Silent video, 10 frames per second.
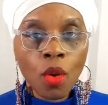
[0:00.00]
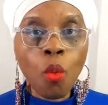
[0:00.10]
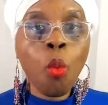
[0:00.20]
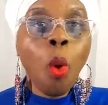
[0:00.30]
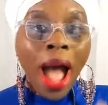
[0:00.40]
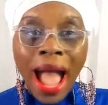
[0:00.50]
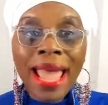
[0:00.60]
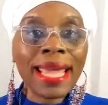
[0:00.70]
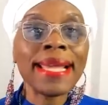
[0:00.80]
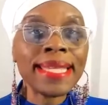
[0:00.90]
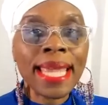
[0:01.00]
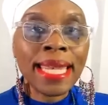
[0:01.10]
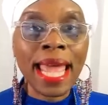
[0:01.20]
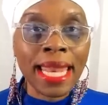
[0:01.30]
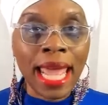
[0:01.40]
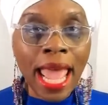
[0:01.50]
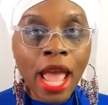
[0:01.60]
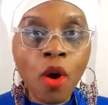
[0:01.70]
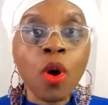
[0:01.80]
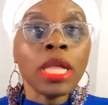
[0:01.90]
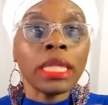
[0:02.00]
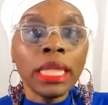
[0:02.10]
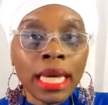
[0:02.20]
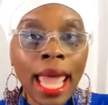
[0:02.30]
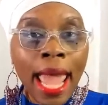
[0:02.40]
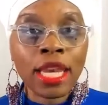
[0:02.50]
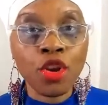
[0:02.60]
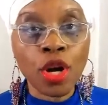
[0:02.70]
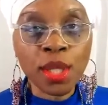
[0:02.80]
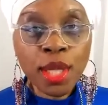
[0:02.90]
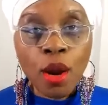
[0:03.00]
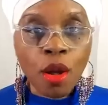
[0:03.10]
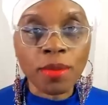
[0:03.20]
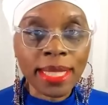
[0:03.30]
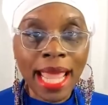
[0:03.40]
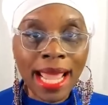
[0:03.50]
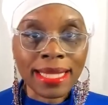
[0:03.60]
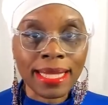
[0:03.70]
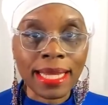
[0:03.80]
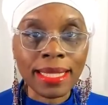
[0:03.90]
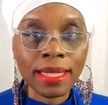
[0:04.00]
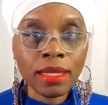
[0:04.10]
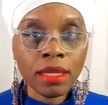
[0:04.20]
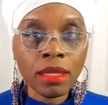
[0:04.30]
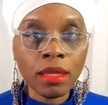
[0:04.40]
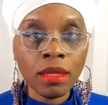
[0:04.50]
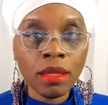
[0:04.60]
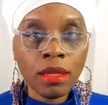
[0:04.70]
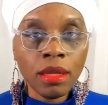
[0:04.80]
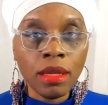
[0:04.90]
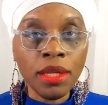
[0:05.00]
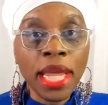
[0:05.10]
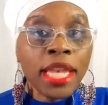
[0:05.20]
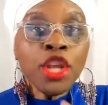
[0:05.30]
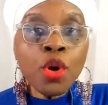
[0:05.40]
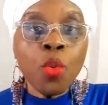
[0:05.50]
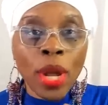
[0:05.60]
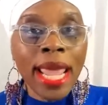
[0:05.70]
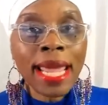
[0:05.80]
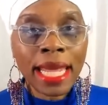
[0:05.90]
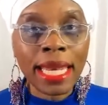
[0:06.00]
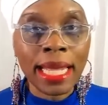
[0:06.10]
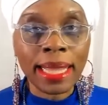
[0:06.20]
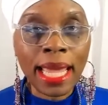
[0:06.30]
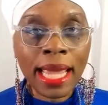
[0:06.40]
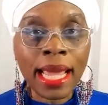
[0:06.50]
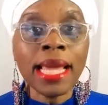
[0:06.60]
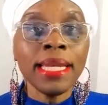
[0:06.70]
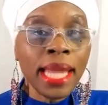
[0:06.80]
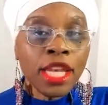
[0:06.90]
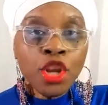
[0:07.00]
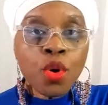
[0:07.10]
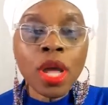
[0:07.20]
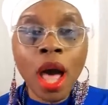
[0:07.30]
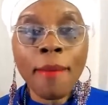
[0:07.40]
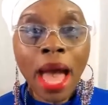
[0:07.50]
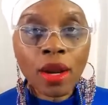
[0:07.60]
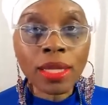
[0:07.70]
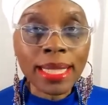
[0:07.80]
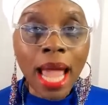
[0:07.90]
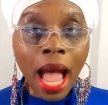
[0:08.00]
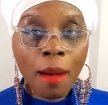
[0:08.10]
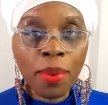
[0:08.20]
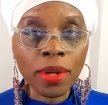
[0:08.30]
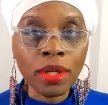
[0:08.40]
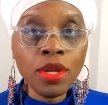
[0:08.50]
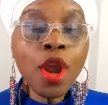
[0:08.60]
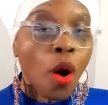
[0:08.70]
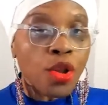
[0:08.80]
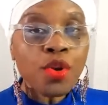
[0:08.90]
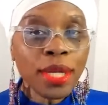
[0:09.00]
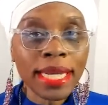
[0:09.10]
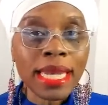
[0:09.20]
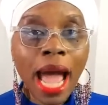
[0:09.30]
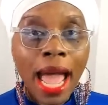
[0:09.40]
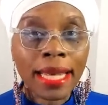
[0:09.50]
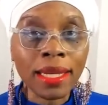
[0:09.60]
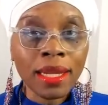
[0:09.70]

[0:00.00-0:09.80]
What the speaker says: Why is it an L? Look at your circumstances. Did you win anything? Did you come out on top? No, you did not.